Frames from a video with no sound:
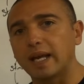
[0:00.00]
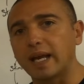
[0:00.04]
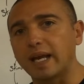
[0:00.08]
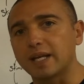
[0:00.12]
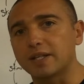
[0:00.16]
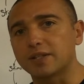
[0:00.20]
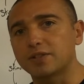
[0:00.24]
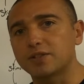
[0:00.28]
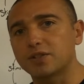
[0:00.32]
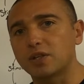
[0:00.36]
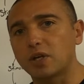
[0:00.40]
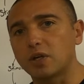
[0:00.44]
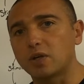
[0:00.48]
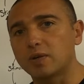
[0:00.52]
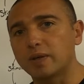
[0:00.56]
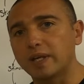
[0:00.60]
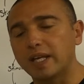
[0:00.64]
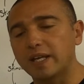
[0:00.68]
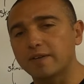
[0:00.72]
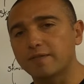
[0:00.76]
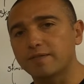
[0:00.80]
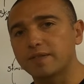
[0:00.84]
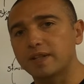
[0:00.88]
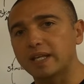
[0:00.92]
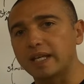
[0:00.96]
And so
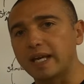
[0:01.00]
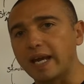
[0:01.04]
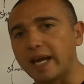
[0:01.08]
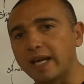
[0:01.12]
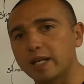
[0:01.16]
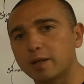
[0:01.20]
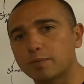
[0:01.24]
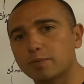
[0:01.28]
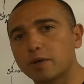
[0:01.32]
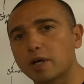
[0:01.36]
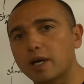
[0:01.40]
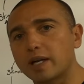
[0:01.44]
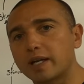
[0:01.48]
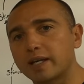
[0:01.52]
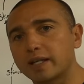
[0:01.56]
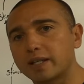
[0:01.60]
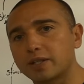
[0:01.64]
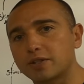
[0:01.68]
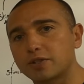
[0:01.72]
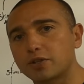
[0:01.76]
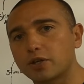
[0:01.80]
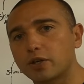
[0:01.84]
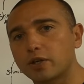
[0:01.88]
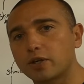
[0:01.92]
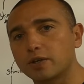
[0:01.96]
if the end
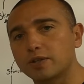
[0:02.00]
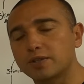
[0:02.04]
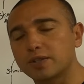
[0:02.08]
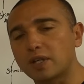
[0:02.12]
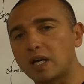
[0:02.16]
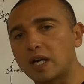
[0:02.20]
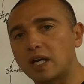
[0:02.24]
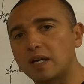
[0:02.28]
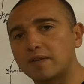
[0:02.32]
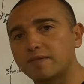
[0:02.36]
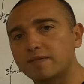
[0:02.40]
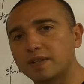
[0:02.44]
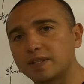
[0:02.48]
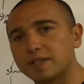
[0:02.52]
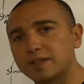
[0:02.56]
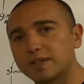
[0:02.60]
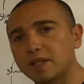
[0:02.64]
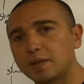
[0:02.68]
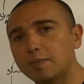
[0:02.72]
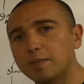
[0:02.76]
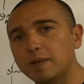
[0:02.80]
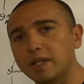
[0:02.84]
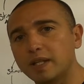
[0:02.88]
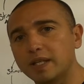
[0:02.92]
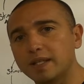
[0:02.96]
product turns off the
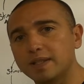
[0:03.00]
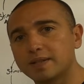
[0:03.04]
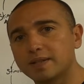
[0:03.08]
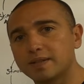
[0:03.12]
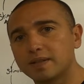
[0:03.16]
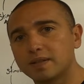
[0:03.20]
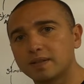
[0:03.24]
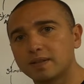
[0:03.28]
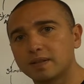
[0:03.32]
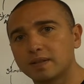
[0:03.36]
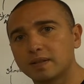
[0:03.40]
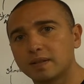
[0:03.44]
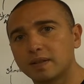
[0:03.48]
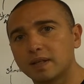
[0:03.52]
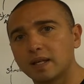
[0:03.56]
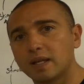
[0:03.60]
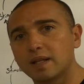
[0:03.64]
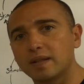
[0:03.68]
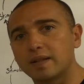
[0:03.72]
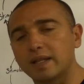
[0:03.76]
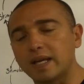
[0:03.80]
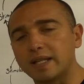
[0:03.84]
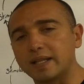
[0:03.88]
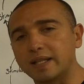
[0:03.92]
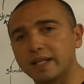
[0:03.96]
stimulus,
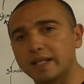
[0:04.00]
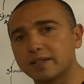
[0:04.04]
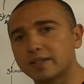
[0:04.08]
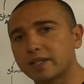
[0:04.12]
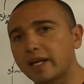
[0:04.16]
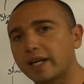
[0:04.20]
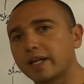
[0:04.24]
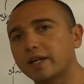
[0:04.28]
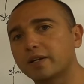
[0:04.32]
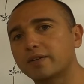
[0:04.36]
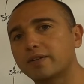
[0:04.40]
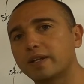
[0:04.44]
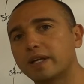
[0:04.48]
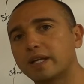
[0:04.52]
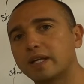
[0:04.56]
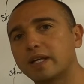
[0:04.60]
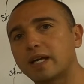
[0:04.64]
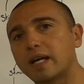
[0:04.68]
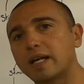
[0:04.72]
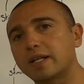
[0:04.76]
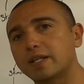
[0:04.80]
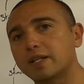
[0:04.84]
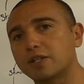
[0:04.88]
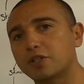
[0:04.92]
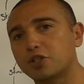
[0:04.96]
then the entire thing
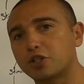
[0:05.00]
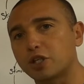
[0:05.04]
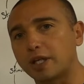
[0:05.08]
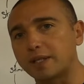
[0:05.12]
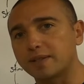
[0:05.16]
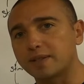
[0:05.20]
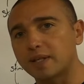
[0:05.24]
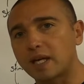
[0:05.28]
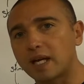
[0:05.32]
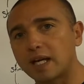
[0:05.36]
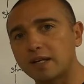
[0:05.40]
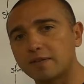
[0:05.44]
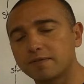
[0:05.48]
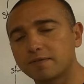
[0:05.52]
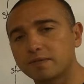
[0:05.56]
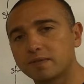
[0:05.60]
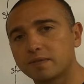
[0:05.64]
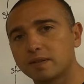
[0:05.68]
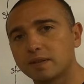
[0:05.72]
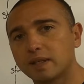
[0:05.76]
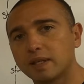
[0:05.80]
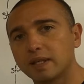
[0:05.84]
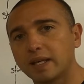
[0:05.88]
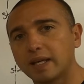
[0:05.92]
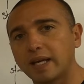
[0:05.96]
kind of shuts off,
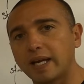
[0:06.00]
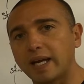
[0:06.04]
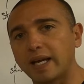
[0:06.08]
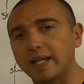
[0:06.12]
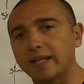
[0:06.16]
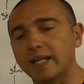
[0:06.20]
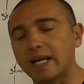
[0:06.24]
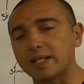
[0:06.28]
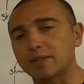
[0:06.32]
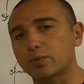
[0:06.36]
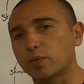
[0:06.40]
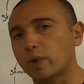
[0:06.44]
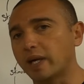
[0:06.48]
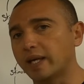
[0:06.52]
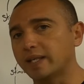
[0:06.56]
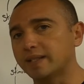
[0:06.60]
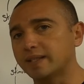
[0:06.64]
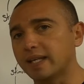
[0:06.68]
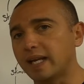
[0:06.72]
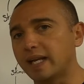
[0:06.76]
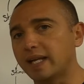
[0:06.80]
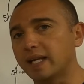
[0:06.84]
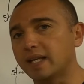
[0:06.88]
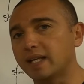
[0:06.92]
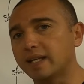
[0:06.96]
and that's why
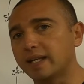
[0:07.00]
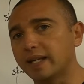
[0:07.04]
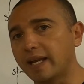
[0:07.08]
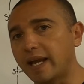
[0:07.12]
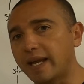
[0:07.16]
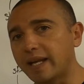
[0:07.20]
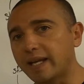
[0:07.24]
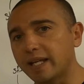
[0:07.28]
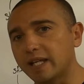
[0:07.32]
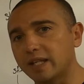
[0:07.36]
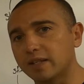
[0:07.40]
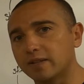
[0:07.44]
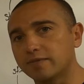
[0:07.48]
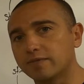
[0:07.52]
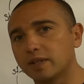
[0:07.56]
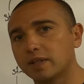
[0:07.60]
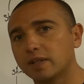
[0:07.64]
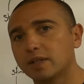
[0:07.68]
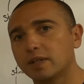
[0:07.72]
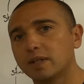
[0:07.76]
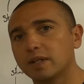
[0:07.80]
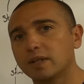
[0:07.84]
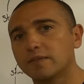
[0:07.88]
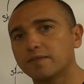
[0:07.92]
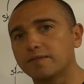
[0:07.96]
it's a negative
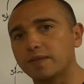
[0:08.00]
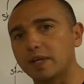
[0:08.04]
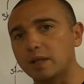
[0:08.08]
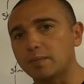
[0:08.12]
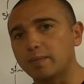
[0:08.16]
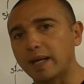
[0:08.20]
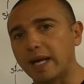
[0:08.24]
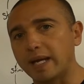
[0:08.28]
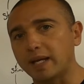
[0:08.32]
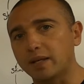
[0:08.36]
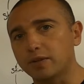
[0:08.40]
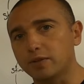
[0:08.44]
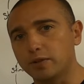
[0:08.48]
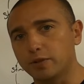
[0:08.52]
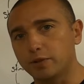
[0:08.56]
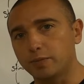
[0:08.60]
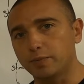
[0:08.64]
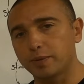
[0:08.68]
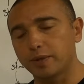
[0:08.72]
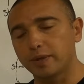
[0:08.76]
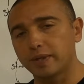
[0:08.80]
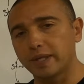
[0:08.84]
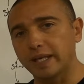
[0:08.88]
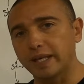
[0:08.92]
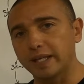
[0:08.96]
feedback loop.
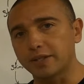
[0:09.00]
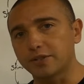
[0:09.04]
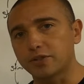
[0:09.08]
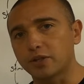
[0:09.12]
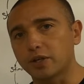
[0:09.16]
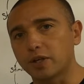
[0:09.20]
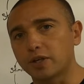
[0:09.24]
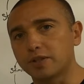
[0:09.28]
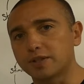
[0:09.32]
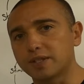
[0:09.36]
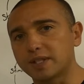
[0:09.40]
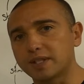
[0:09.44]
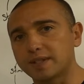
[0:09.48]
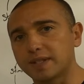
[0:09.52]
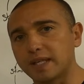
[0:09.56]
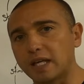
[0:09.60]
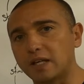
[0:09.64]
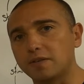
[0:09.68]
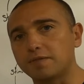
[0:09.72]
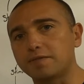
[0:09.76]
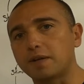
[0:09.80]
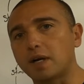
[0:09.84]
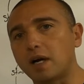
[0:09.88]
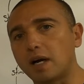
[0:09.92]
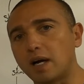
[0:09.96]
It turns
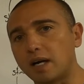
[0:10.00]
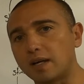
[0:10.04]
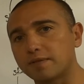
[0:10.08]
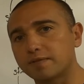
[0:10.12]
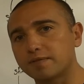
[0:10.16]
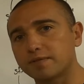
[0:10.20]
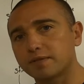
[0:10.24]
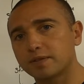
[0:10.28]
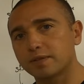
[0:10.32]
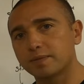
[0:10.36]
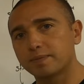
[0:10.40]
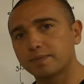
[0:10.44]
itself off.